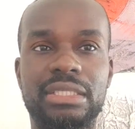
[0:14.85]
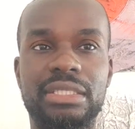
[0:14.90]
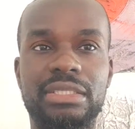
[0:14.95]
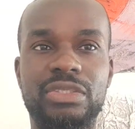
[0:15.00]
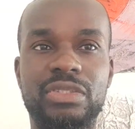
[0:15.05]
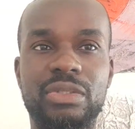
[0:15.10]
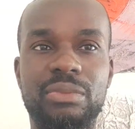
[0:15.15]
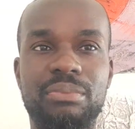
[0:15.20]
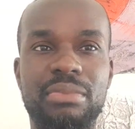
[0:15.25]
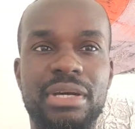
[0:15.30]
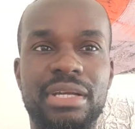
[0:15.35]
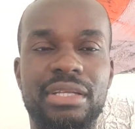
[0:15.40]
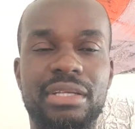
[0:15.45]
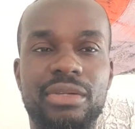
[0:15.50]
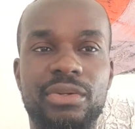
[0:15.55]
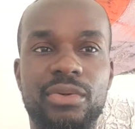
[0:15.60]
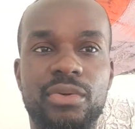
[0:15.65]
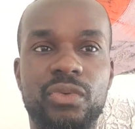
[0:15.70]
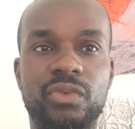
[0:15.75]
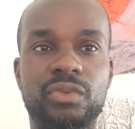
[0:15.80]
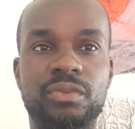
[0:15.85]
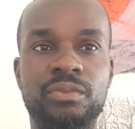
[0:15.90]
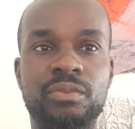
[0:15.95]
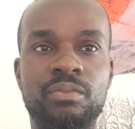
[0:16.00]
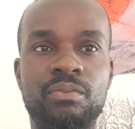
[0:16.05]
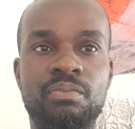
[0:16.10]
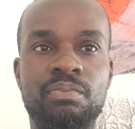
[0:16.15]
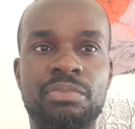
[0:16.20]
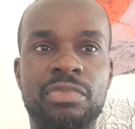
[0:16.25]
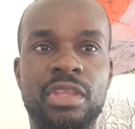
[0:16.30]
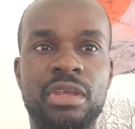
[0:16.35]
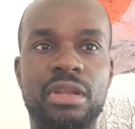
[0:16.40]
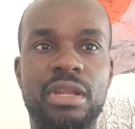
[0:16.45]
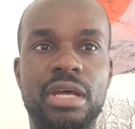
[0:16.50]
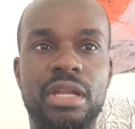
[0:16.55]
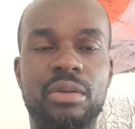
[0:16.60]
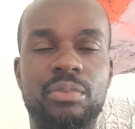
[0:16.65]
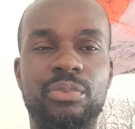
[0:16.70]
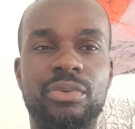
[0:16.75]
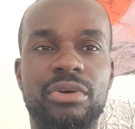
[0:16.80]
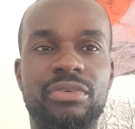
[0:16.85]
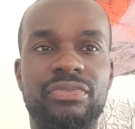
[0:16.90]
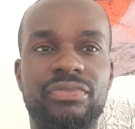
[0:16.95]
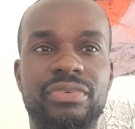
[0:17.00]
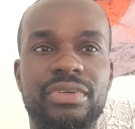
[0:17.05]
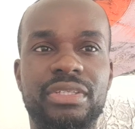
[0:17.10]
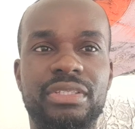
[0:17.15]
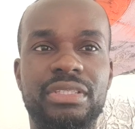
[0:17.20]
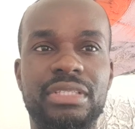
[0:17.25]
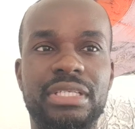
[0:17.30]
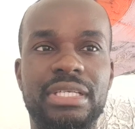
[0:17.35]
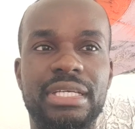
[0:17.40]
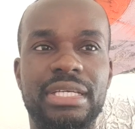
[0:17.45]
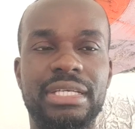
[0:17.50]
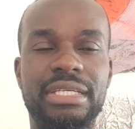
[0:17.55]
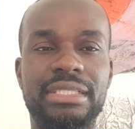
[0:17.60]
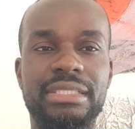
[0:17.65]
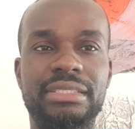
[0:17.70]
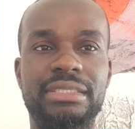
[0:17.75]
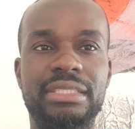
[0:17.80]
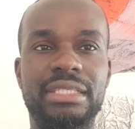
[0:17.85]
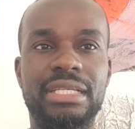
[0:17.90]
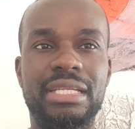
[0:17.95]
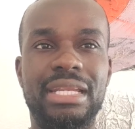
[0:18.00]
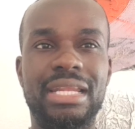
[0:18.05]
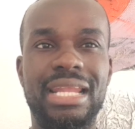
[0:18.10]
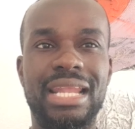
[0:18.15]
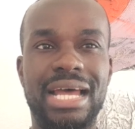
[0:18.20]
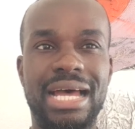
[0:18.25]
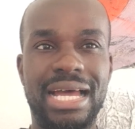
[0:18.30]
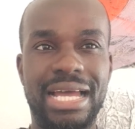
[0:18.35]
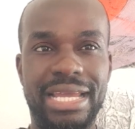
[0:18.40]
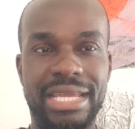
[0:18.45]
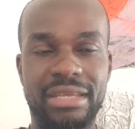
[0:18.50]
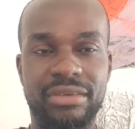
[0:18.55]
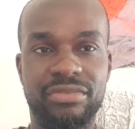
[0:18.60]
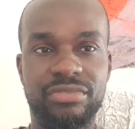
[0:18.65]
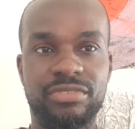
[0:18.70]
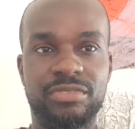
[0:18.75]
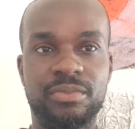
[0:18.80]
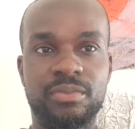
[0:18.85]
Let somebody know that the prophet is live.